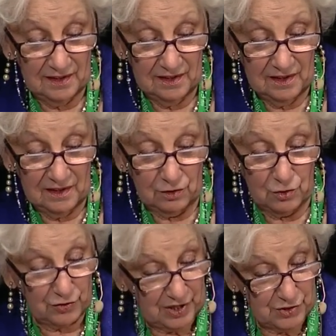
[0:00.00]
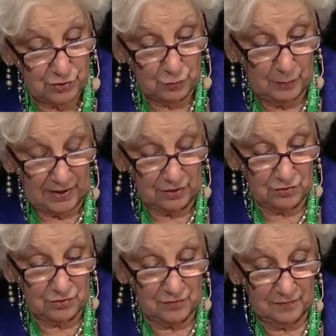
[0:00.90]
people who are invested and
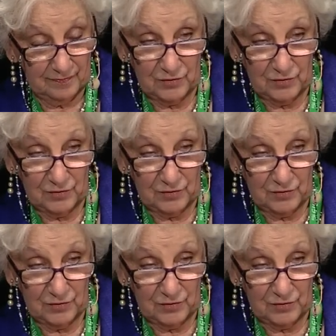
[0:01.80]
committed